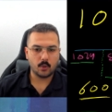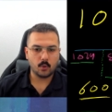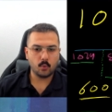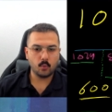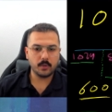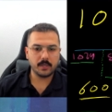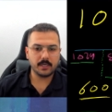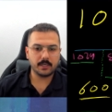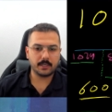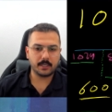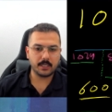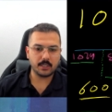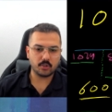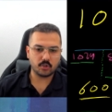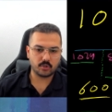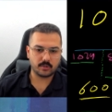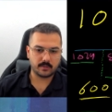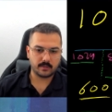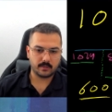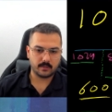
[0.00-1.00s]
we
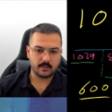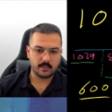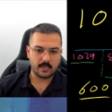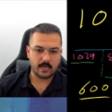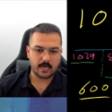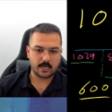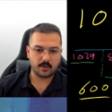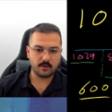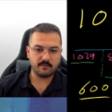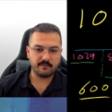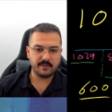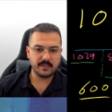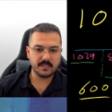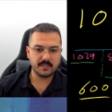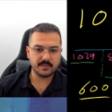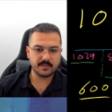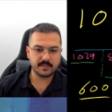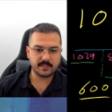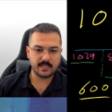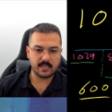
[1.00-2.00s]
reached a
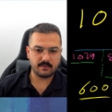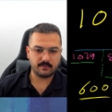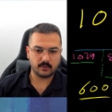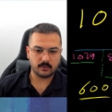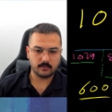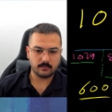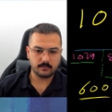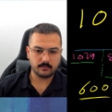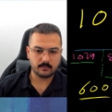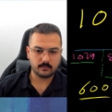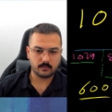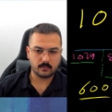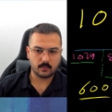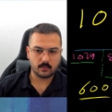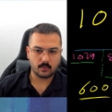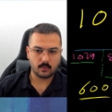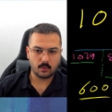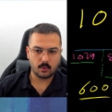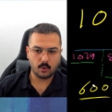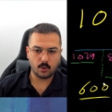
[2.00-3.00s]
convenience level,
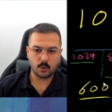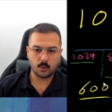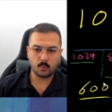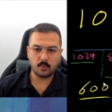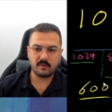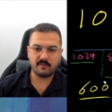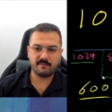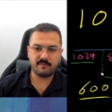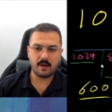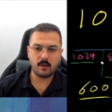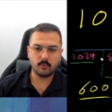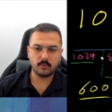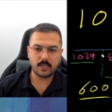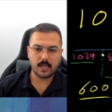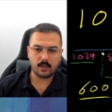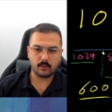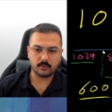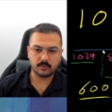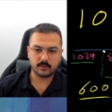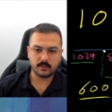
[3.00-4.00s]
or we found
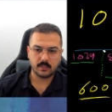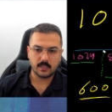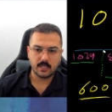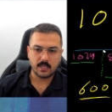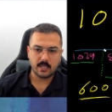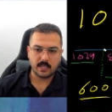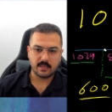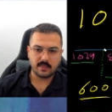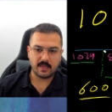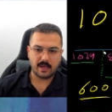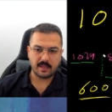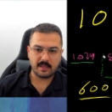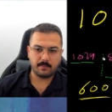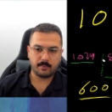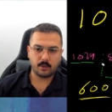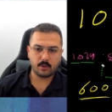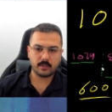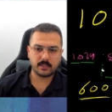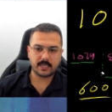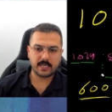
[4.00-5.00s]
out that the
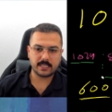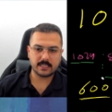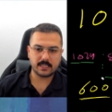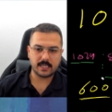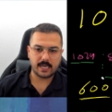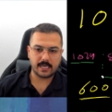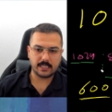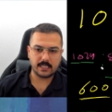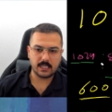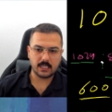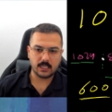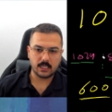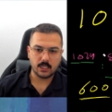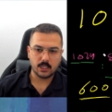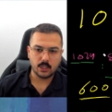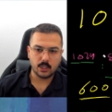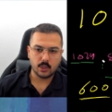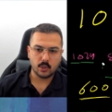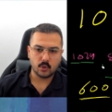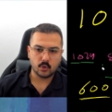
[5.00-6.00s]
broadcast ID
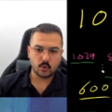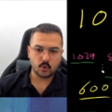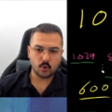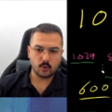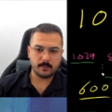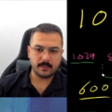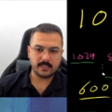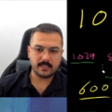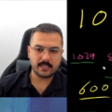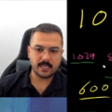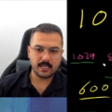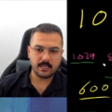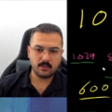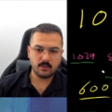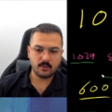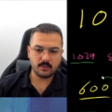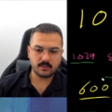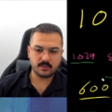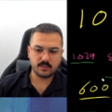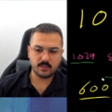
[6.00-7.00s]
should be
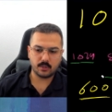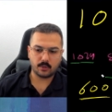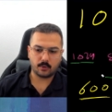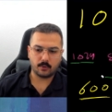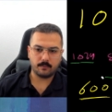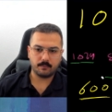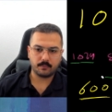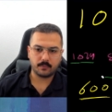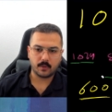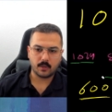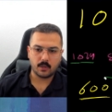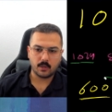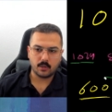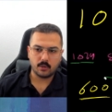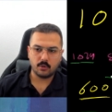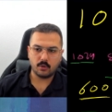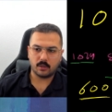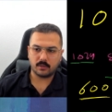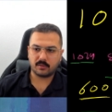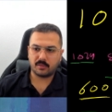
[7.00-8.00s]

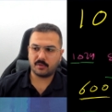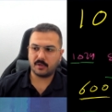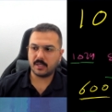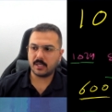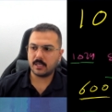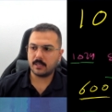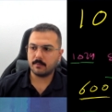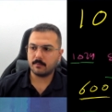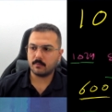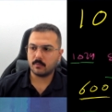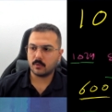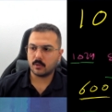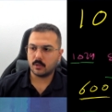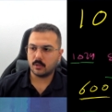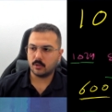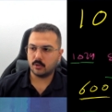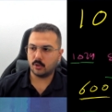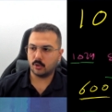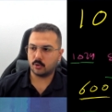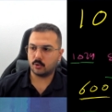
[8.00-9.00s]

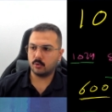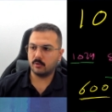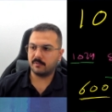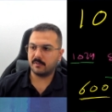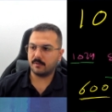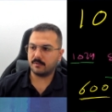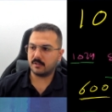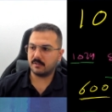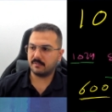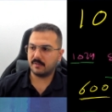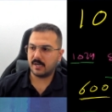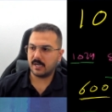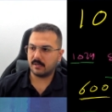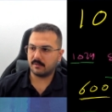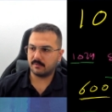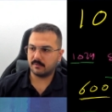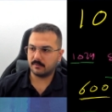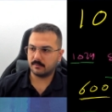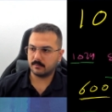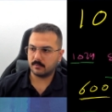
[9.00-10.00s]
10.0.3.255.
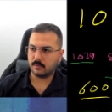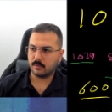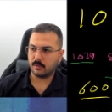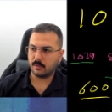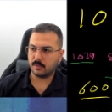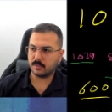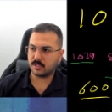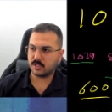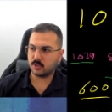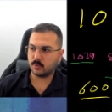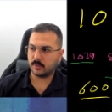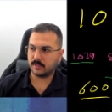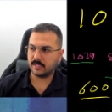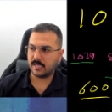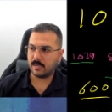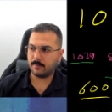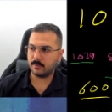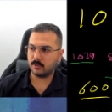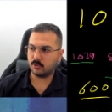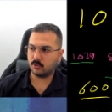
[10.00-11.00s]
This is what
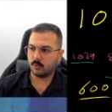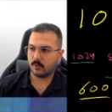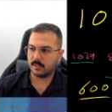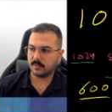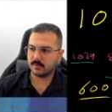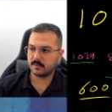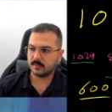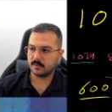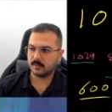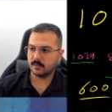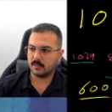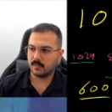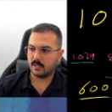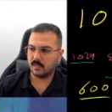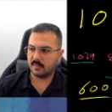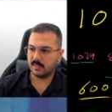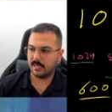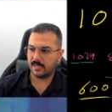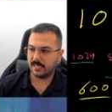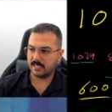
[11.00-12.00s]
happened to us
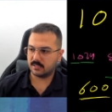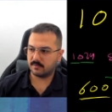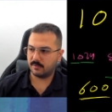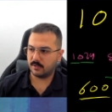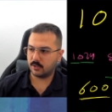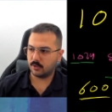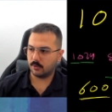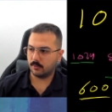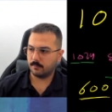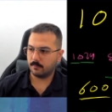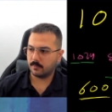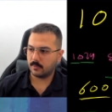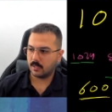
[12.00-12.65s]
in the last video.